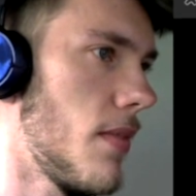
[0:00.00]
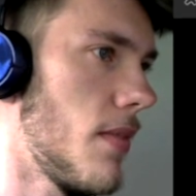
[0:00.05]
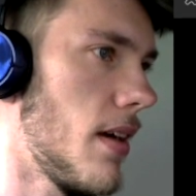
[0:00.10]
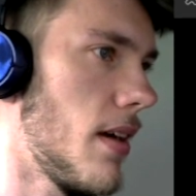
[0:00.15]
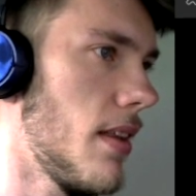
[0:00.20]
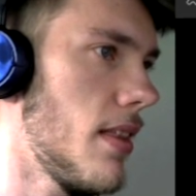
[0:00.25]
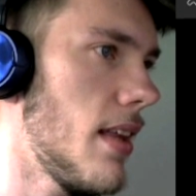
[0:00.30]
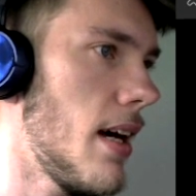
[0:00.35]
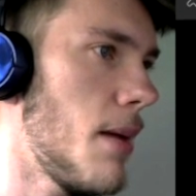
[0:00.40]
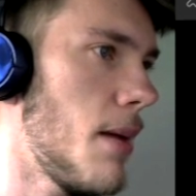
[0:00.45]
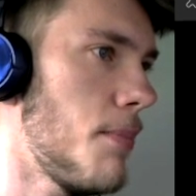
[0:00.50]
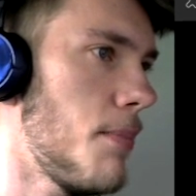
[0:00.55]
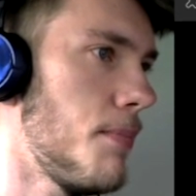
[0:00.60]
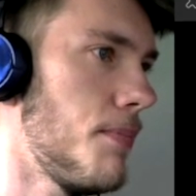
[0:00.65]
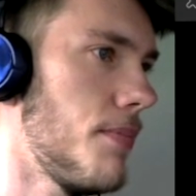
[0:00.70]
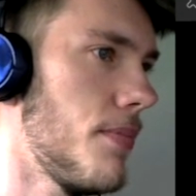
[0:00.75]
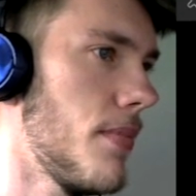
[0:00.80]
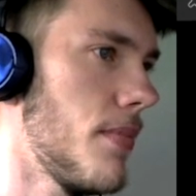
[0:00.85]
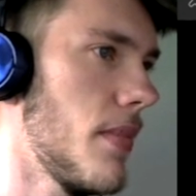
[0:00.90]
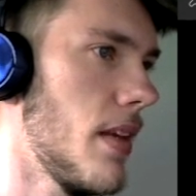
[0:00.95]
That.
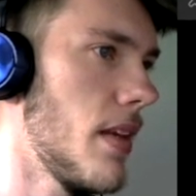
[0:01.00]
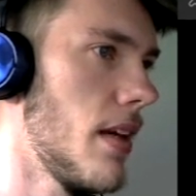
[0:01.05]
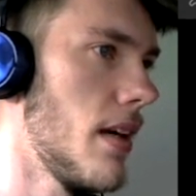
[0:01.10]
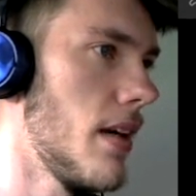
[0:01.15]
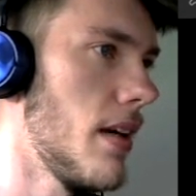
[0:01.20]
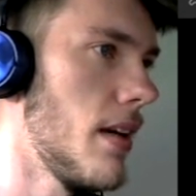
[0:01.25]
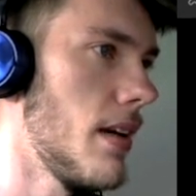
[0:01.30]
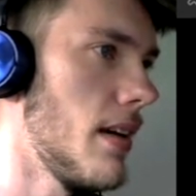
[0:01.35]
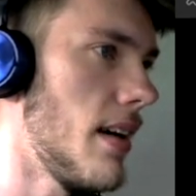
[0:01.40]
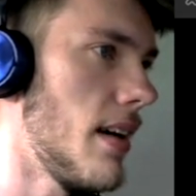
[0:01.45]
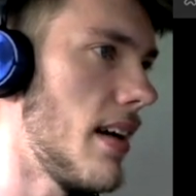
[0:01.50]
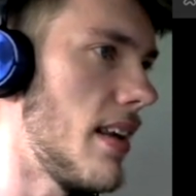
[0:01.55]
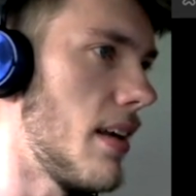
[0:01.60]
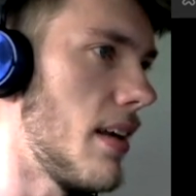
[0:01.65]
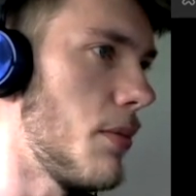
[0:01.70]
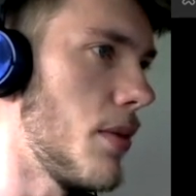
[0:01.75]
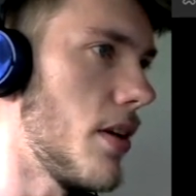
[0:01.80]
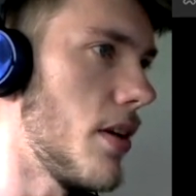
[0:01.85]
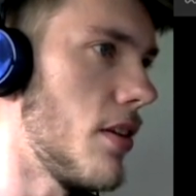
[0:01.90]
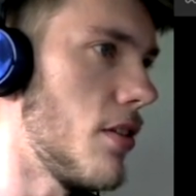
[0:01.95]
And
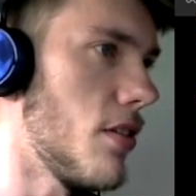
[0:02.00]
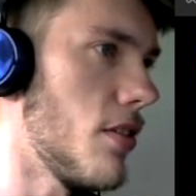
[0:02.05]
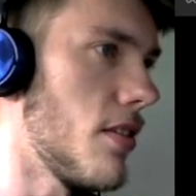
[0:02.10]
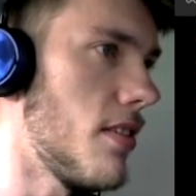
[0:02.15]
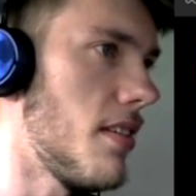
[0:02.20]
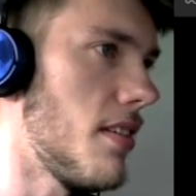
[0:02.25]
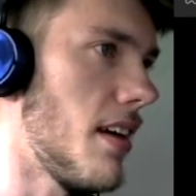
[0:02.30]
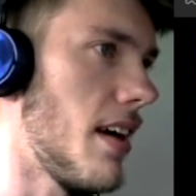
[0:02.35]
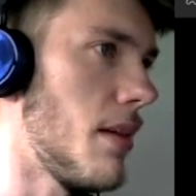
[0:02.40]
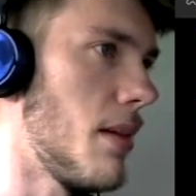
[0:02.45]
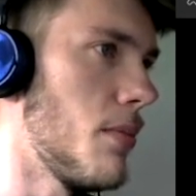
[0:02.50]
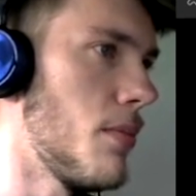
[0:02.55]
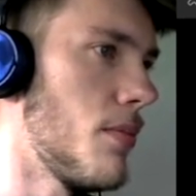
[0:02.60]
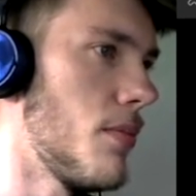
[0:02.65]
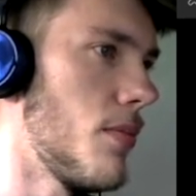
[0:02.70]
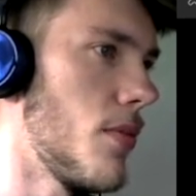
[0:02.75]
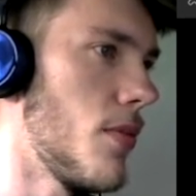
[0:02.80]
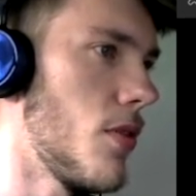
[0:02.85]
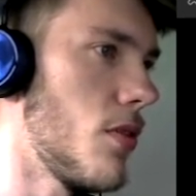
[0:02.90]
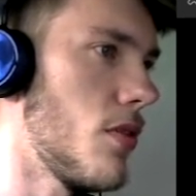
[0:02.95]
then we can do the same
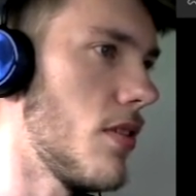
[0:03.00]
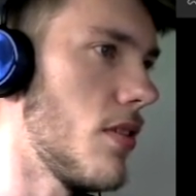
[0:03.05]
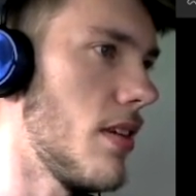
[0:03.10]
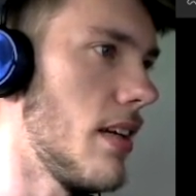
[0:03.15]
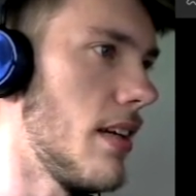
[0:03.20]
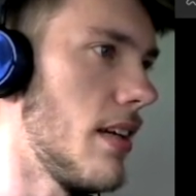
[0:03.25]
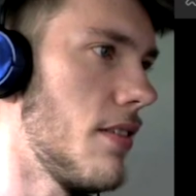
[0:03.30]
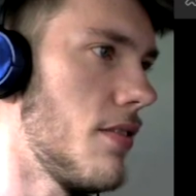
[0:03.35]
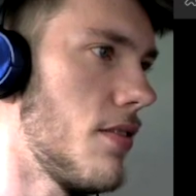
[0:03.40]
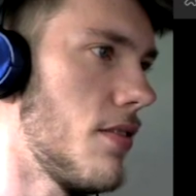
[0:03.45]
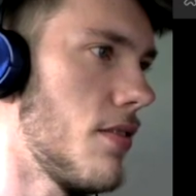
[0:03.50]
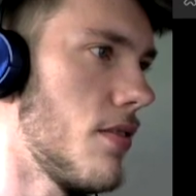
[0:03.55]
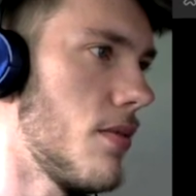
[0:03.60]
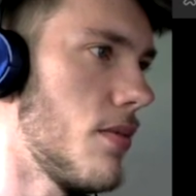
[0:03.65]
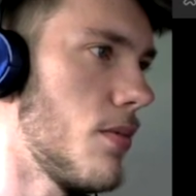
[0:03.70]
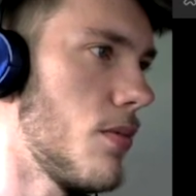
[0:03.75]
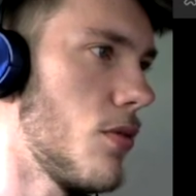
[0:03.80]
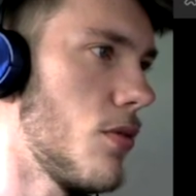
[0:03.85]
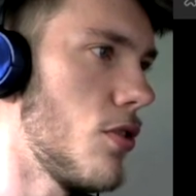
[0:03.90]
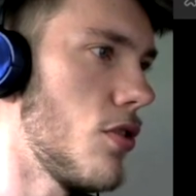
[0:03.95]
underneath
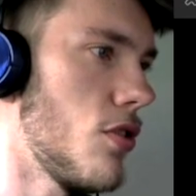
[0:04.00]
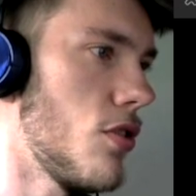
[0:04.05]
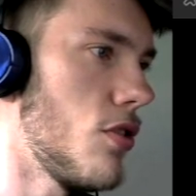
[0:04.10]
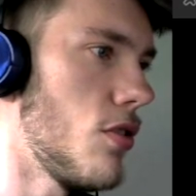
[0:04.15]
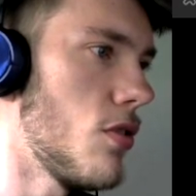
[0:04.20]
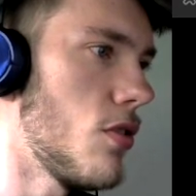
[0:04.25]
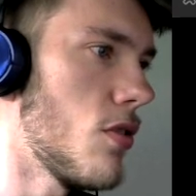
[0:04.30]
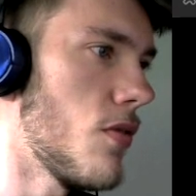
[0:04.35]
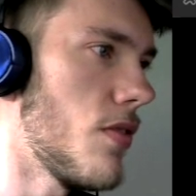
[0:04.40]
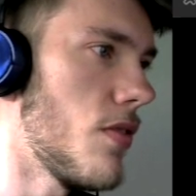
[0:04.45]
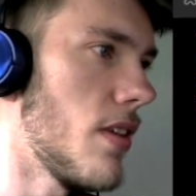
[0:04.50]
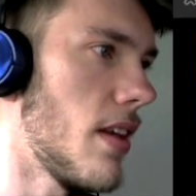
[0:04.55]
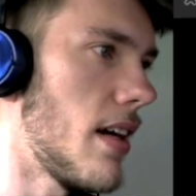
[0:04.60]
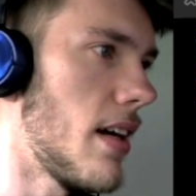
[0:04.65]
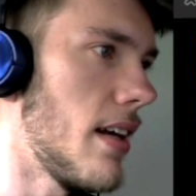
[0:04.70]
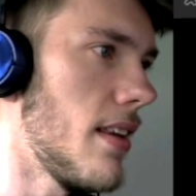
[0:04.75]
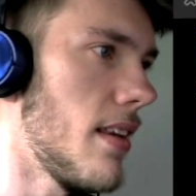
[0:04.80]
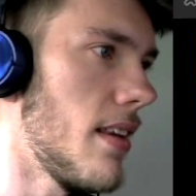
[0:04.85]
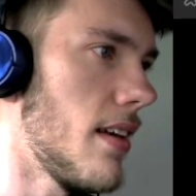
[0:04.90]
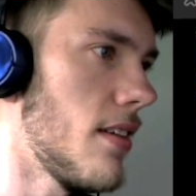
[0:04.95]
and just do something
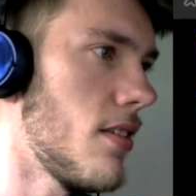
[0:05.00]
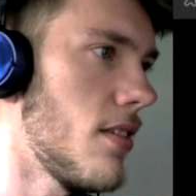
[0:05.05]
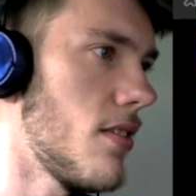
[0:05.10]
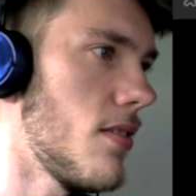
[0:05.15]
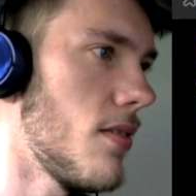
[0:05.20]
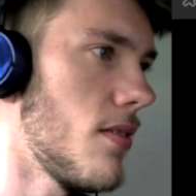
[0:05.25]
like this.